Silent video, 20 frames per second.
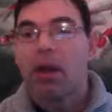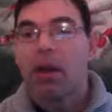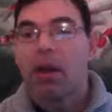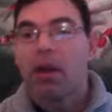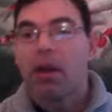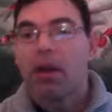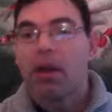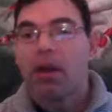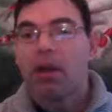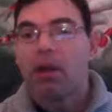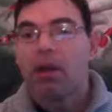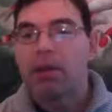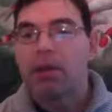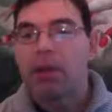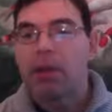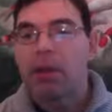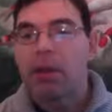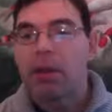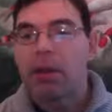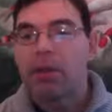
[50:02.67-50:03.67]
Let's
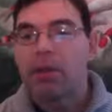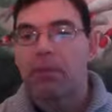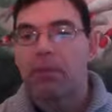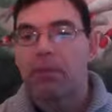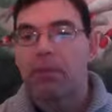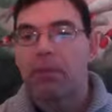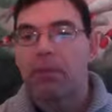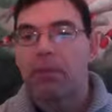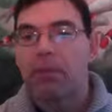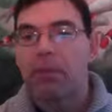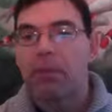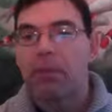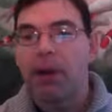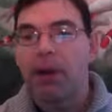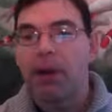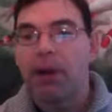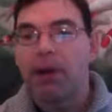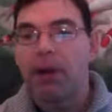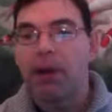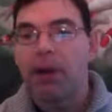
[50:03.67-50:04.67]
see here. No
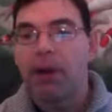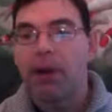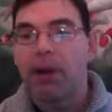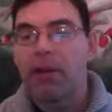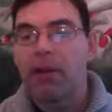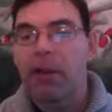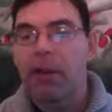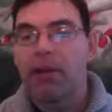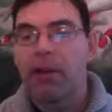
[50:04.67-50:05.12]
thyroid meds.